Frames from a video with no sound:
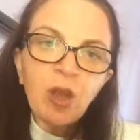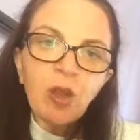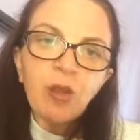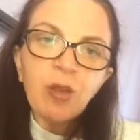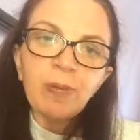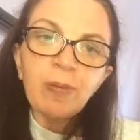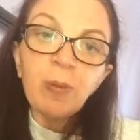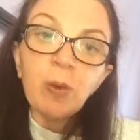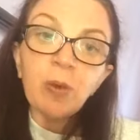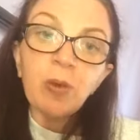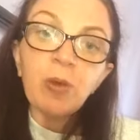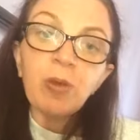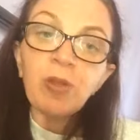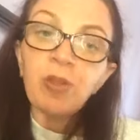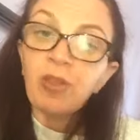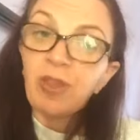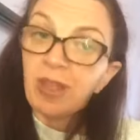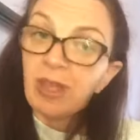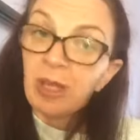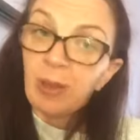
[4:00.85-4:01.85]
The more you
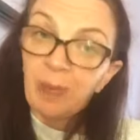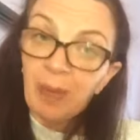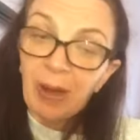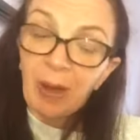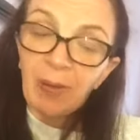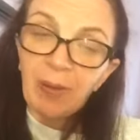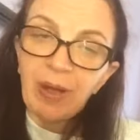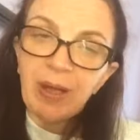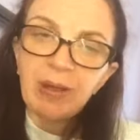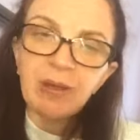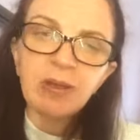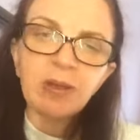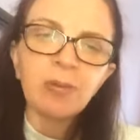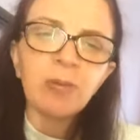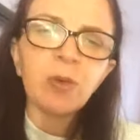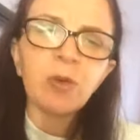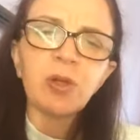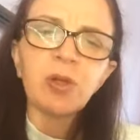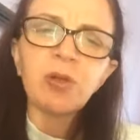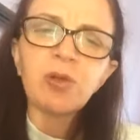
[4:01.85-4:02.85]
think about it, the
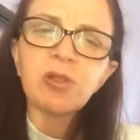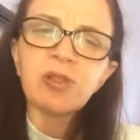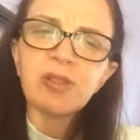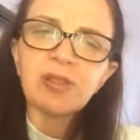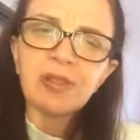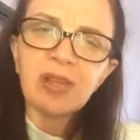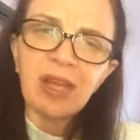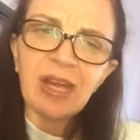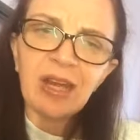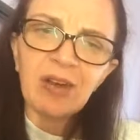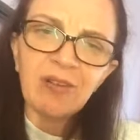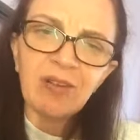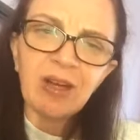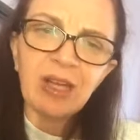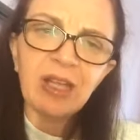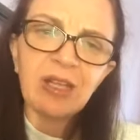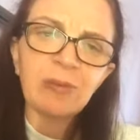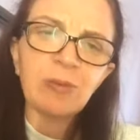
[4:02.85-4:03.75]
more you stare at it,